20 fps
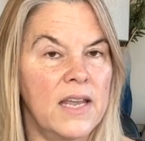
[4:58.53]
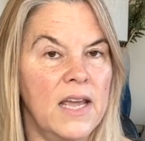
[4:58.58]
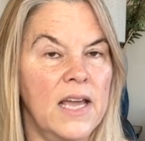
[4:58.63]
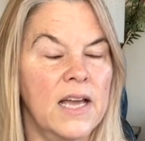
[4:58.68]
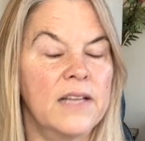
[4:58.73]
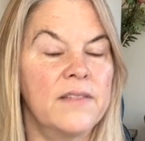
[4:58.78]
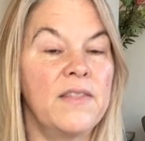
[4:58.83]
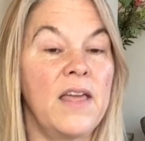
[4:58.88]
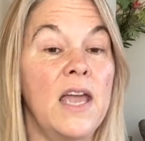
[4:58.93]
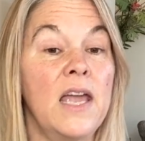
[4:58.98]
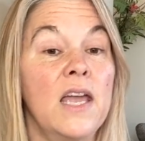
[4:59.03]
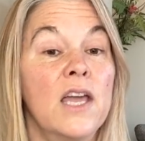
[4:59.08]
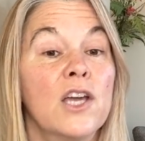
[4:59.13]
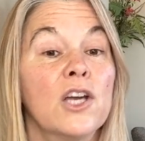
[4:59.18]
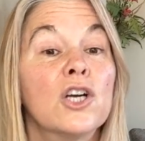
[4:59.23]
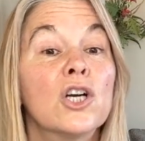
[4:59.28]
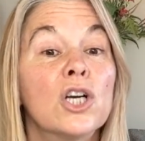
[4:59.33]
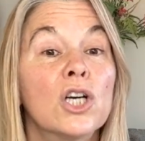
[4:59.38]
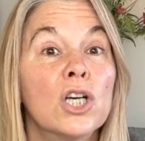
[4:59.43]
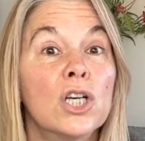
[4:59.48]
And they
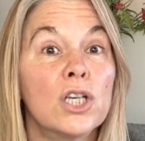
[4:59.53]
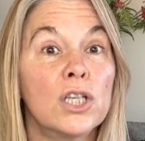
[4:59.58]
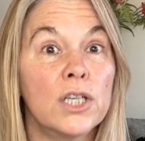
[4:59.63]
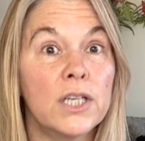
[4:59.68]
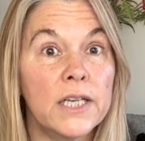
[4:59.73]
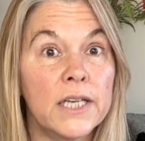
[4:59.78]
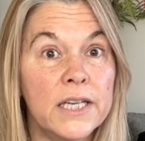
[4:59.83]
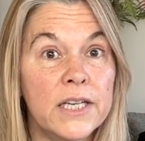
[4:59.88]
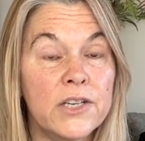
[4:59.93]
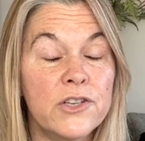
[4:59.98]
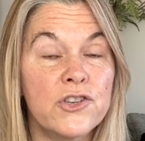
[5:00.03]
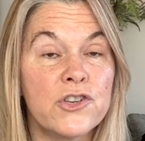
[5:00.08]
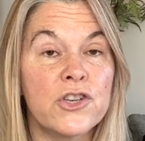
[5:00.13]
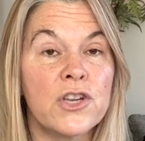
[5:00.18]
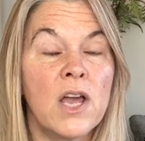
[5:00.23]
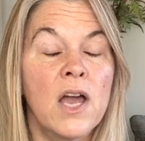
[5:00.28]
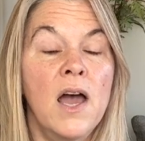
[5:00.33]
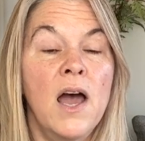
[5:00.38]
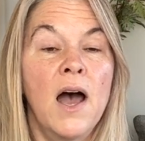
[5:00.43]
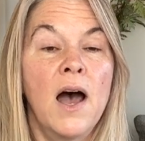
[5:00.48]
encourage
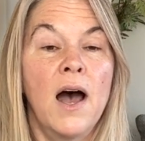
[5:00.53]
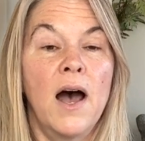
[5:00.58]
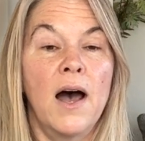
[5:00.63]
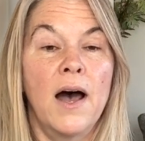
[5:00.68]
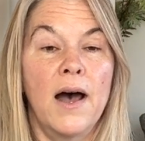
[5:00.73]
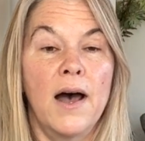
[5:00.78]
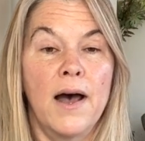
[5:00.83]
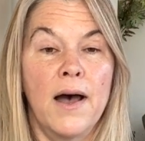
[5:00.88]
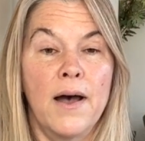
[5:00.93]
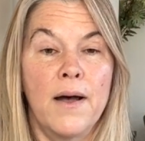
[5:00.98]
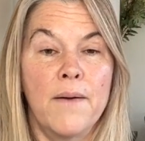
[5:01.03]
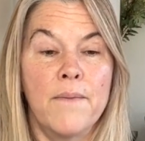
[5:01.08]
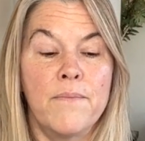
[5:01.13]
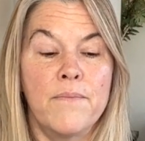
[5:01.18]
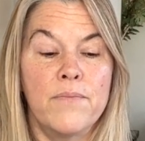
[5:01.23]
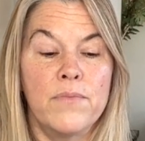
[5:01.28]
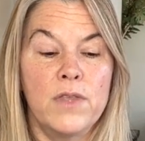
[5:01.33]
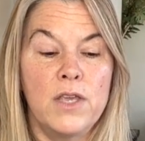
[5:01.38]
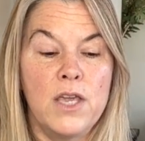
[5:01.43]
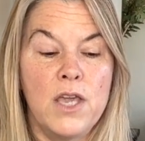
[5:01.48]

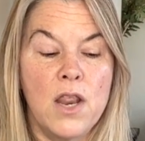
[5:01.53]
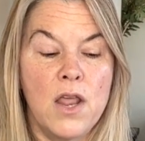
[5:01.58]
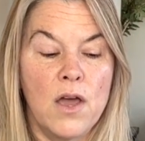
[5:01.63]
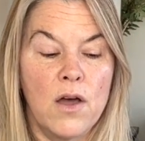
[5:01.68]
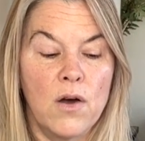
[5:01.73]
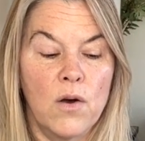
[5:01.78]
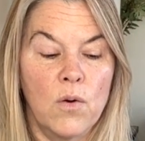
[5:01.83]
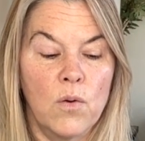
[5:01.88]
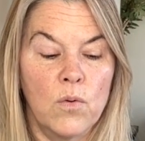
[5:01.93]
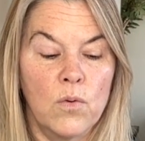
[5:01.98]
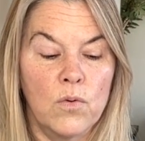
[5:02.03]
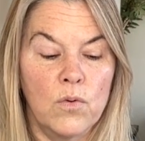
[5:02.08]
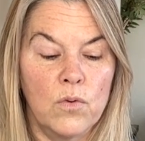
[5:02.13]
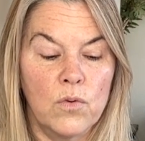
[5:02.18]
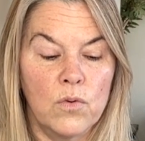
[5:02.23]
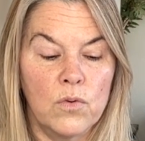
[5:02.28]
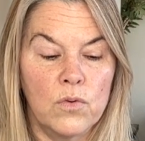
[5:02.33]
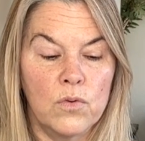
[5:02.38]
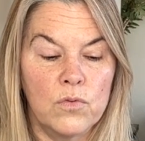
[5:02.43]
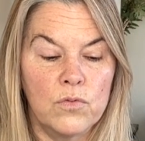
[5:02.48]
you know,
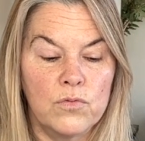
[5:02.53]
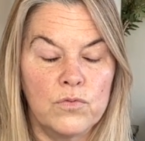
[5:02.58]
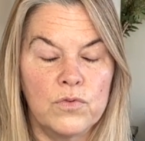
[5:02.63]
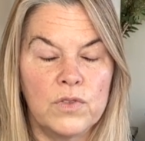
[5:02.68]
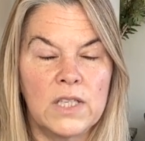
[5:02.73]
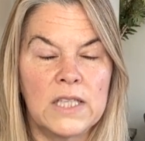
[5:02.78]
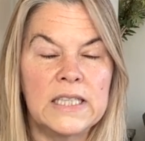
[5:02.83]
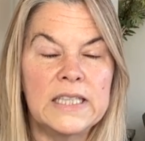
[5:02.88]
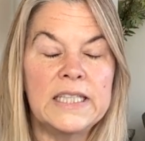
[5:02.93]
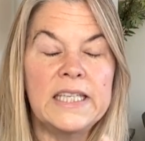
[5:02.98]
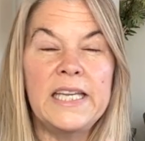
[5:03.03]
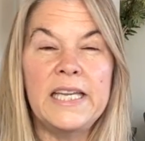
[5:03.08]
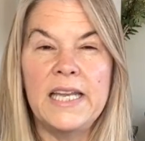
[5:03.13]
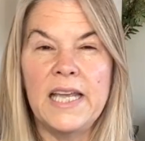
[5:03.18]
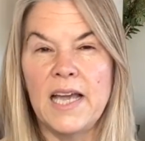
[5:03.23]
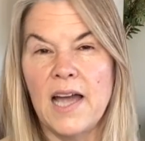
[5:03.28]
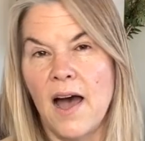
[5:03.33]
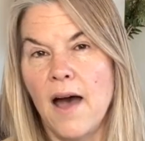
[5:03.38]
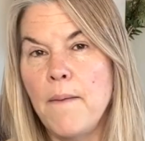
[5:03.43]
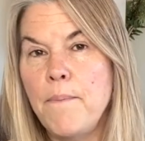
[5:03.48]

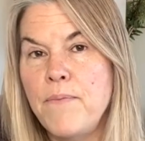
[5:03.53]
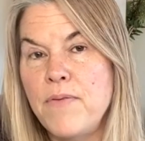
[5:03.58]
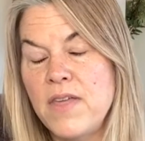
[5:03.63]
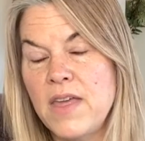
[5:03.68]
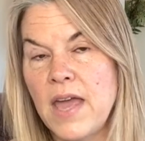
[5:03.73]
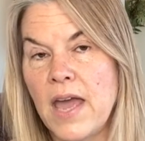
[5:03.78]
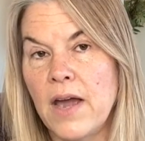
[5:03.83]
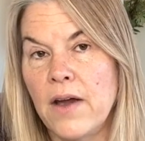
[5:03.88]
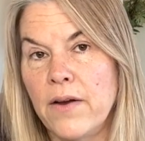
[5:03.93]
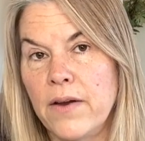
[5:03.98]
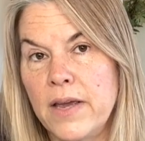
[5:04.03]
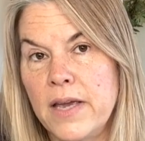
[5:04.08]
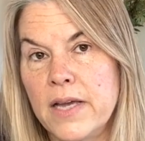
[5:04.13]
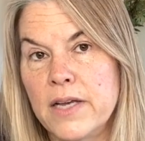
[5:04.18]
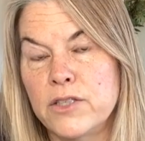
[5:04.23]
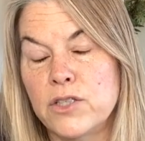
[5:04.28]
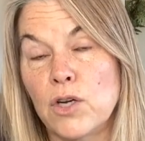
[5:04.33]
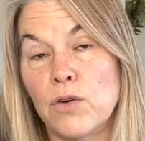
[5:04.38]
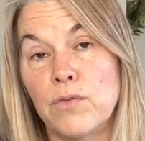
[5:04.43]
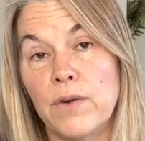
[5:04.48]
cleaning up the
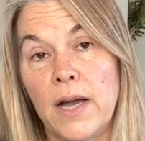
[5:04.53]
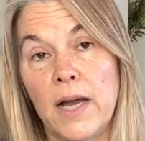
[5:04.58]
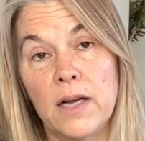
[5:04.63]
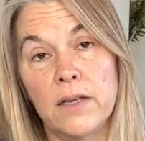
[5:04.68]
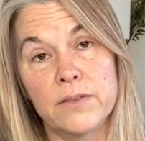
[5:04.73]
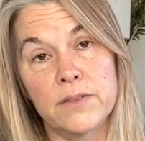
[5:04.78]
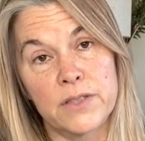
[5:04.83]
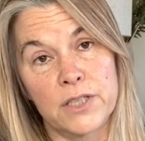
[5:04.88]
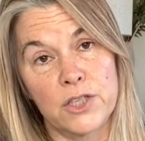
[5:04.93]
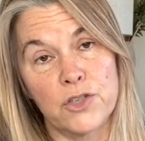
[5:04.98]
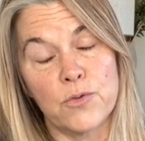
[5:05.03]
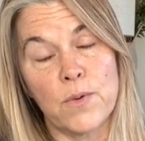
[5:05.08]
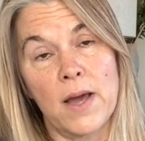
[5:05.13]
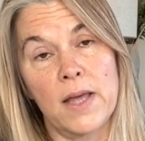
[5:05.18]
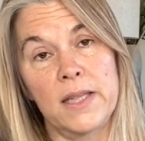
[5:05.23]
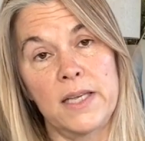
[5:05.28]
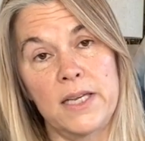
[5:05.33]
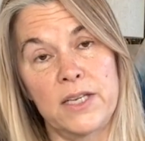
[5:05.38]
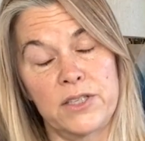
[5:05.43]
areas around sensuality,